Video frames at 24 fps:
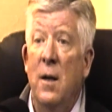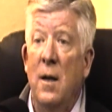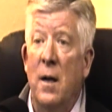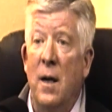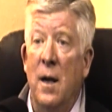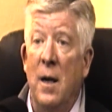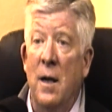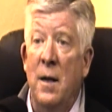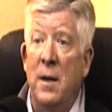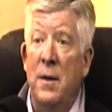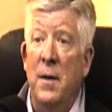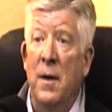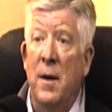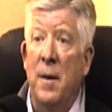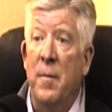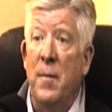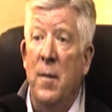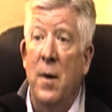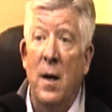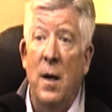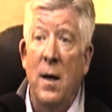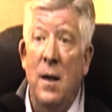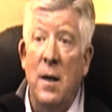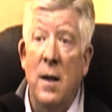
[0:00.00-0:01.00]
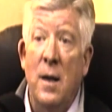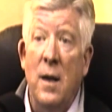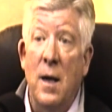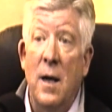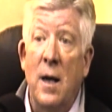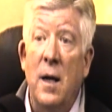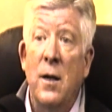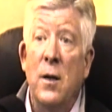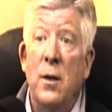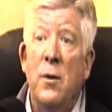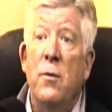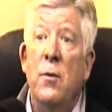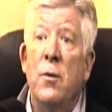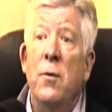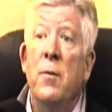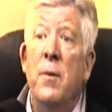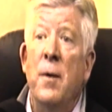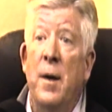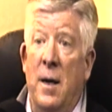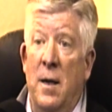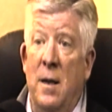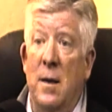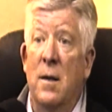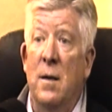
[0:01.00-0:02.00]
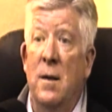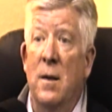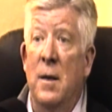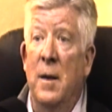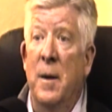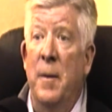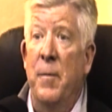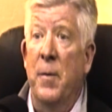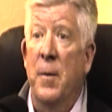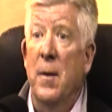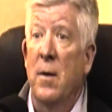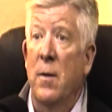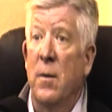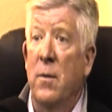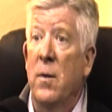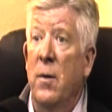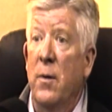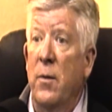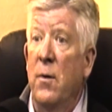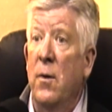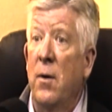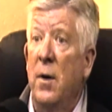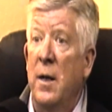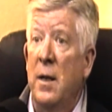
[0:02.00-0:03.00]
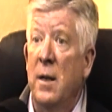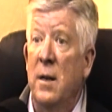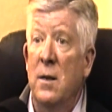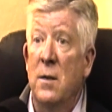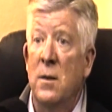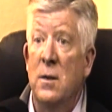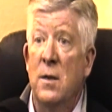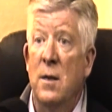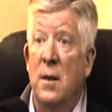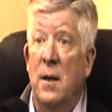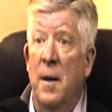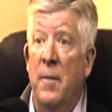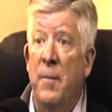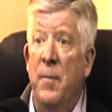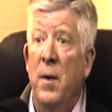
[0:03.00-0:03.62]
And how do you do that? The thought is,